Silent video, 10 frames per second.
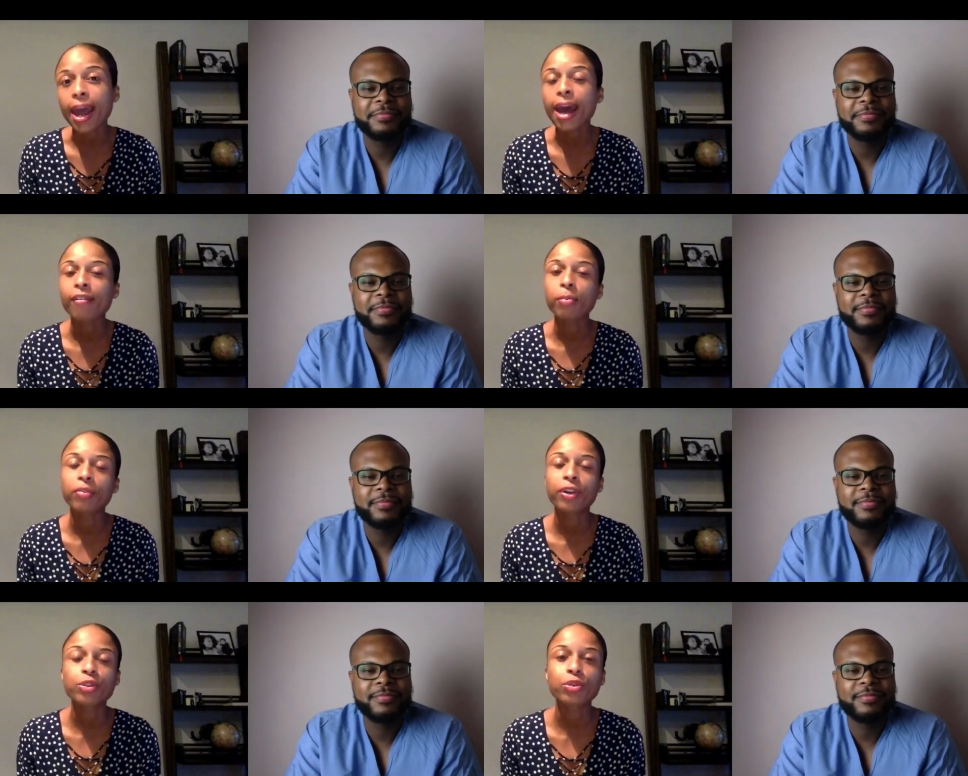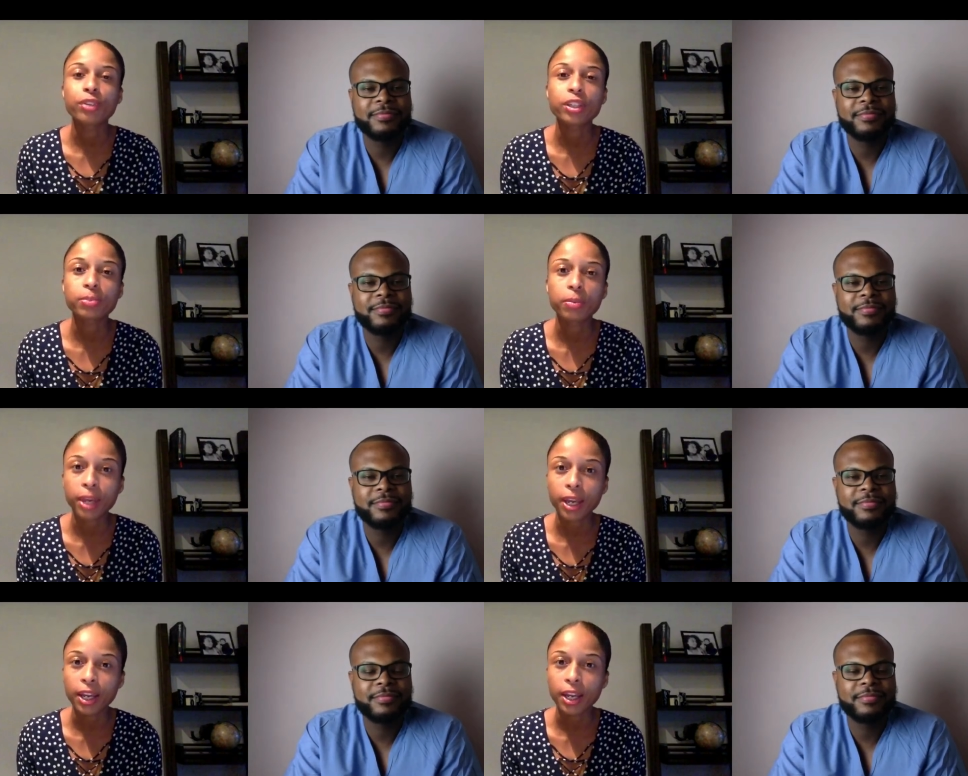Speaker 1: I have a professional Facebook
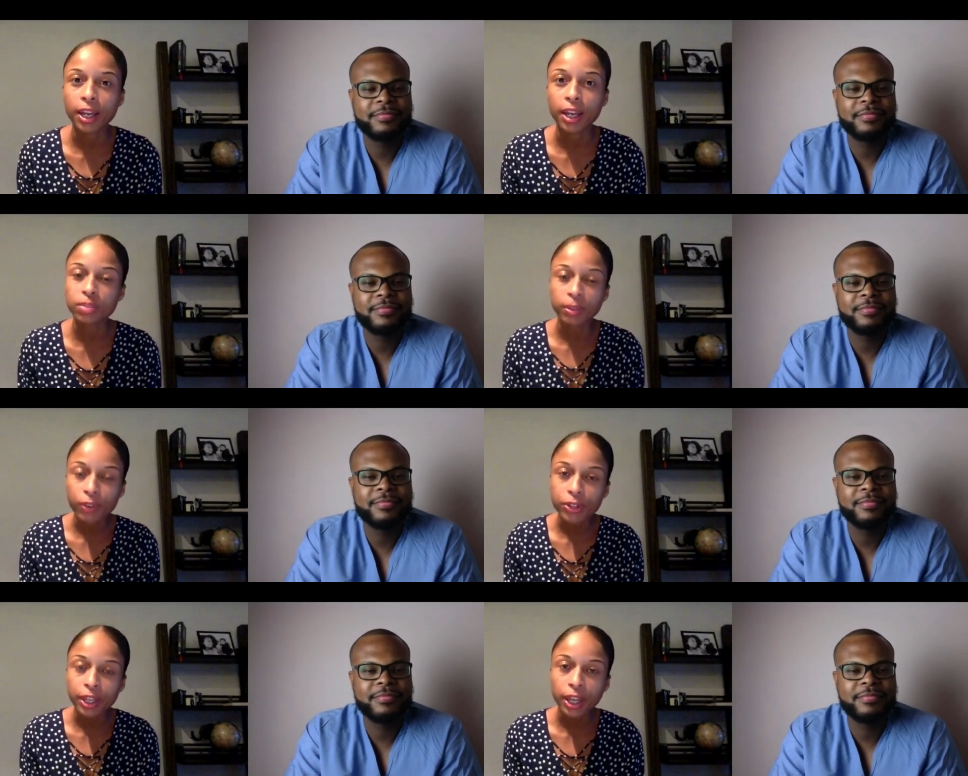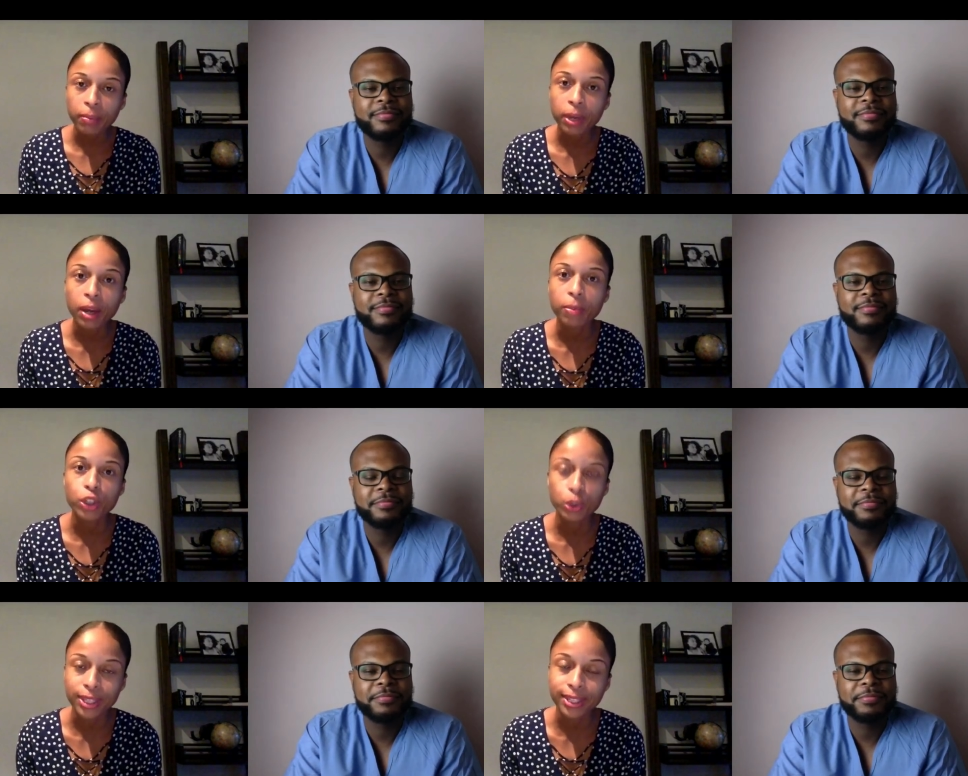page, which is my first name,
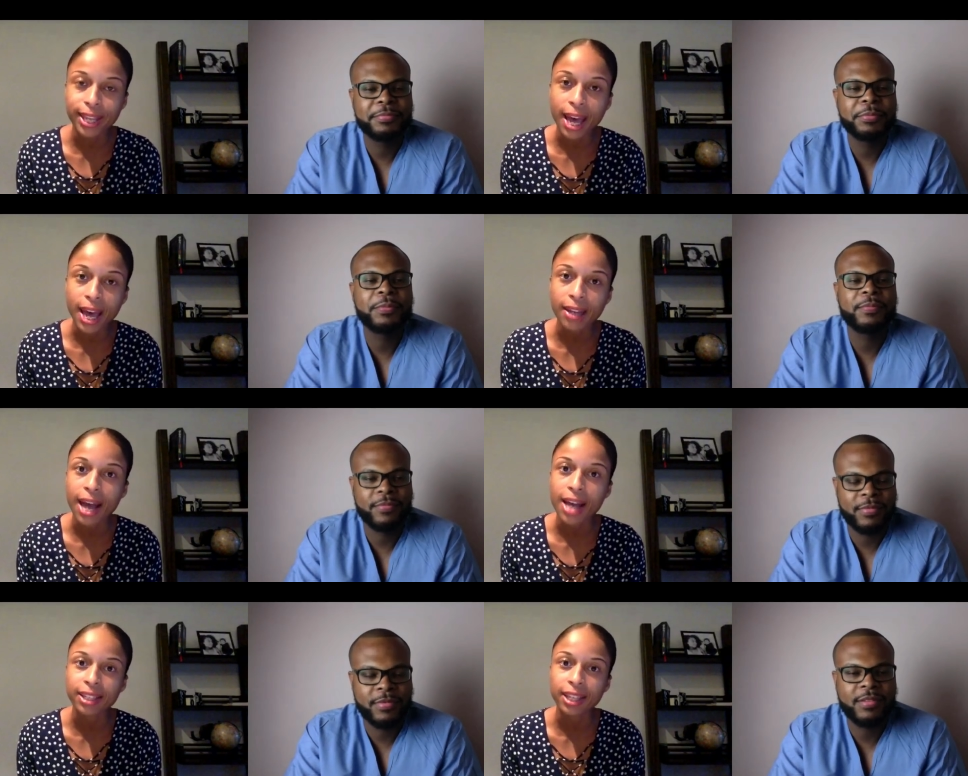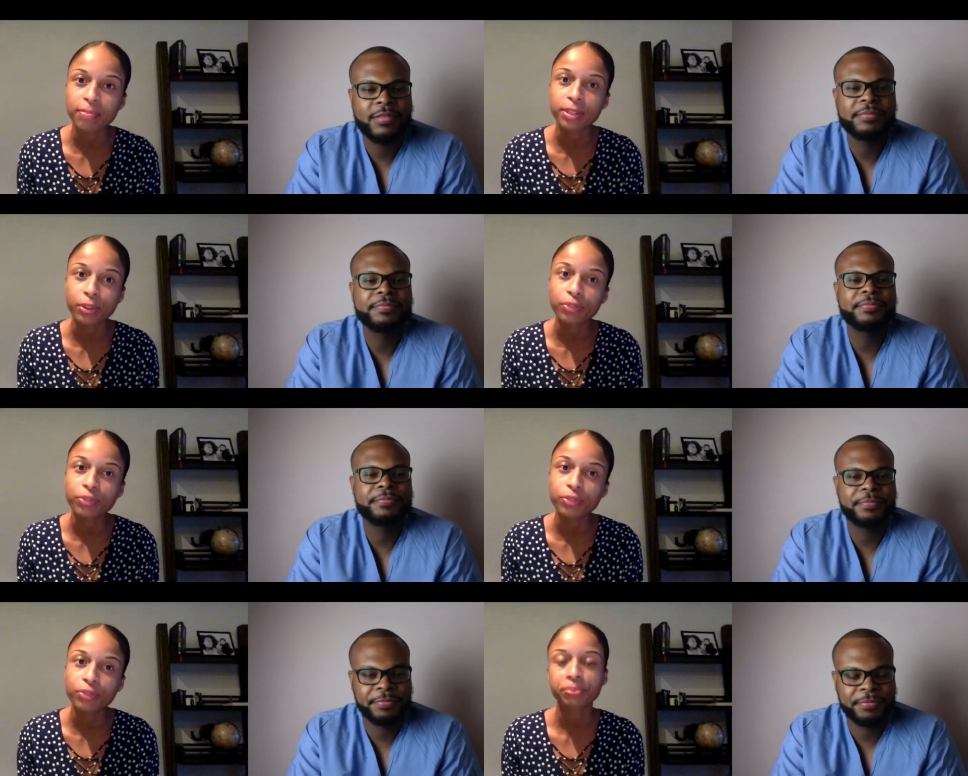Catricia, last
Speaker 2: name
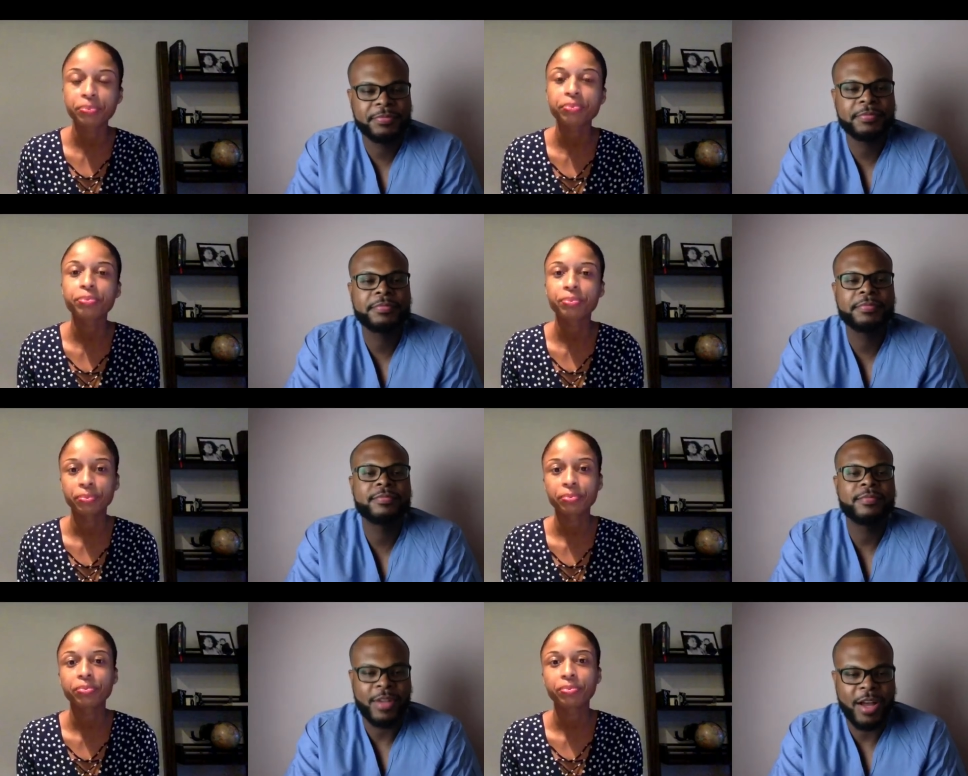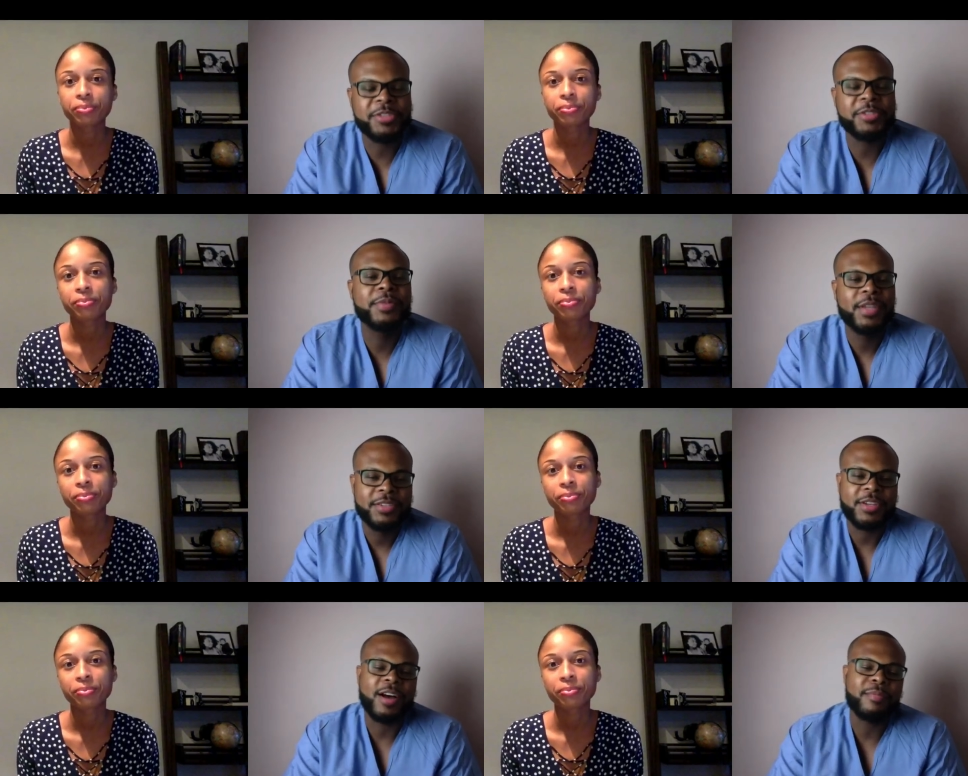Tilford. Awesome.
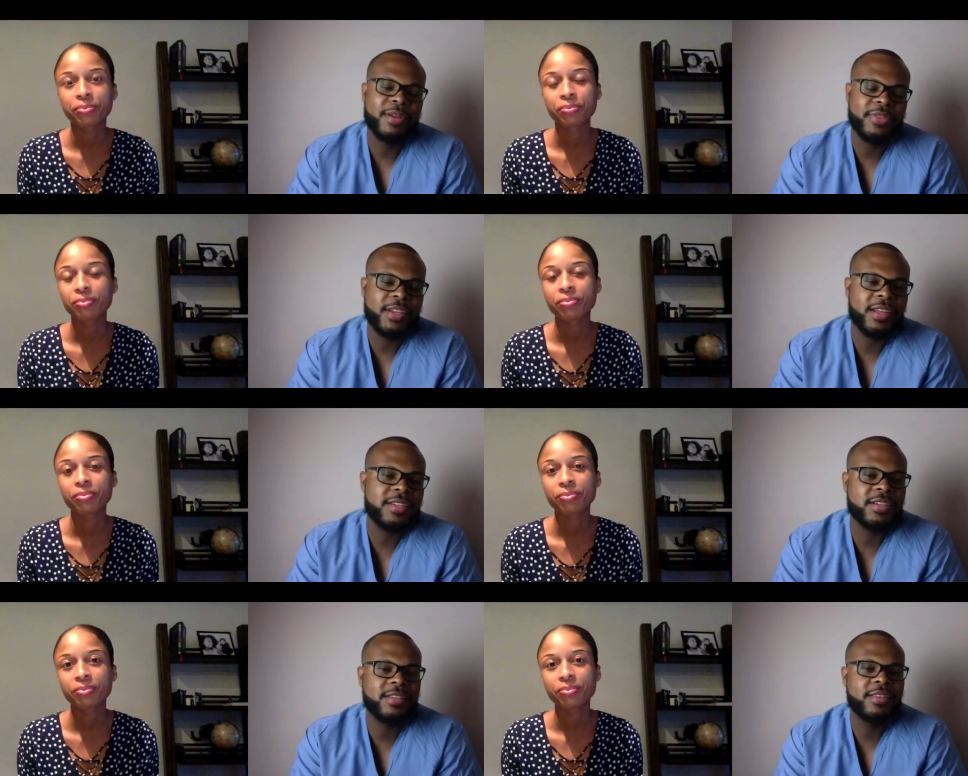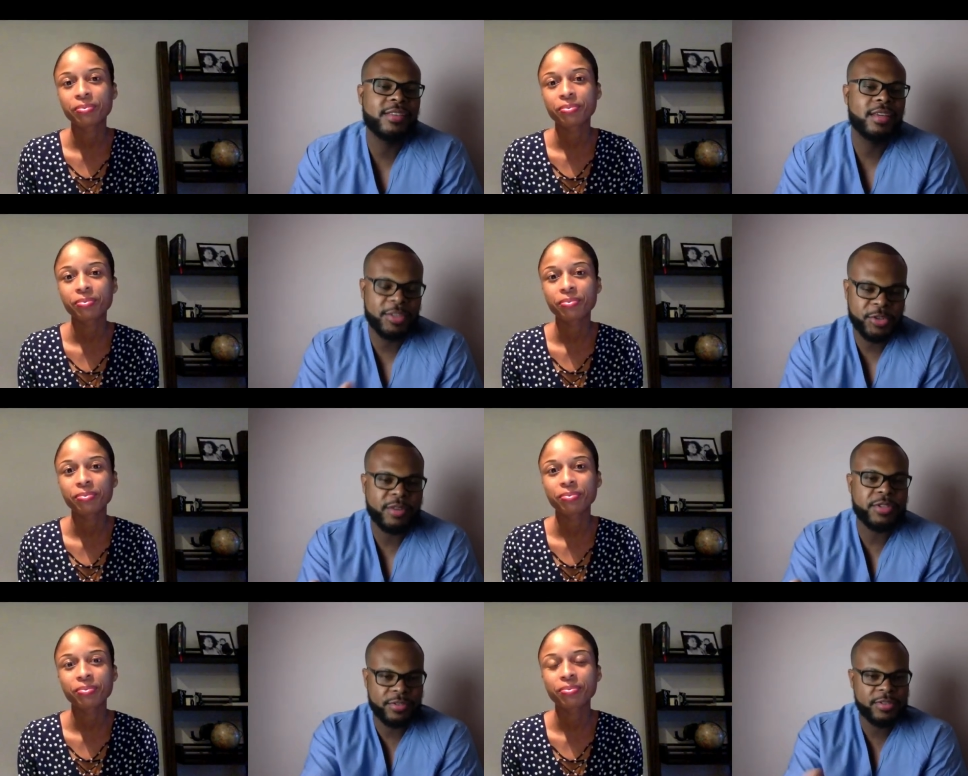So I'll put the links in the
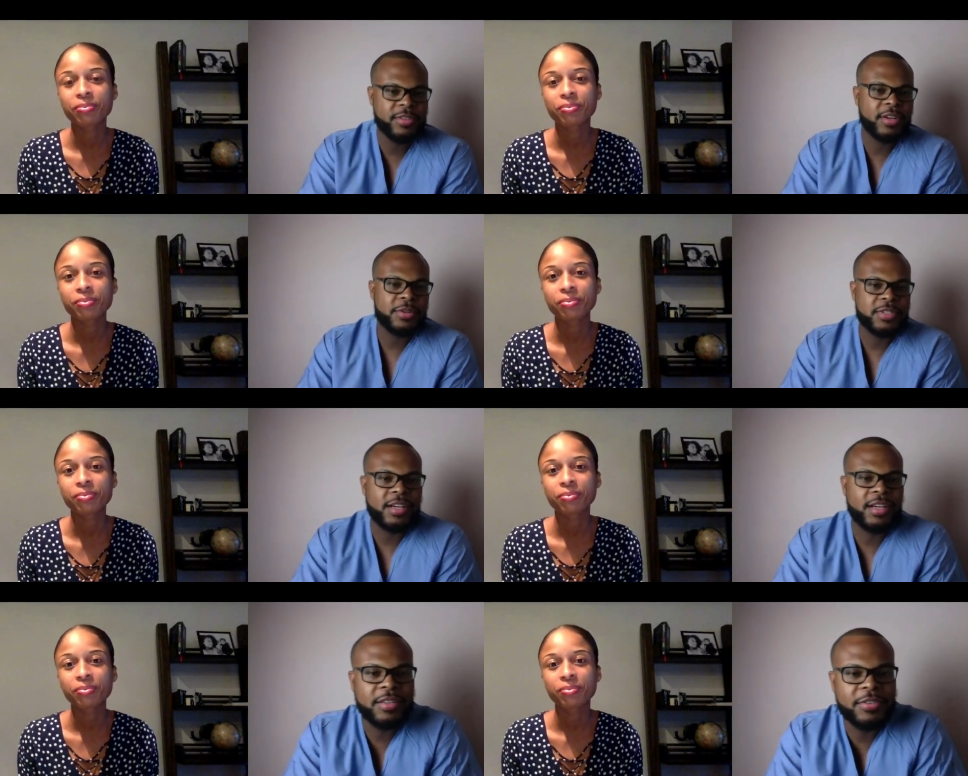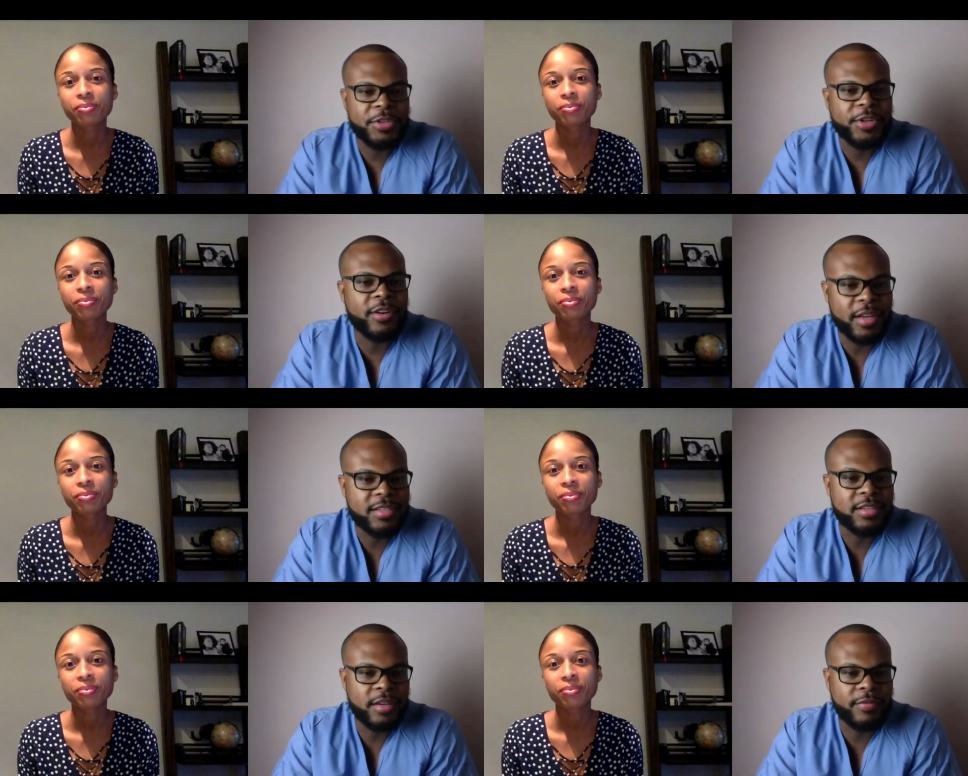description to those, uh, to your links of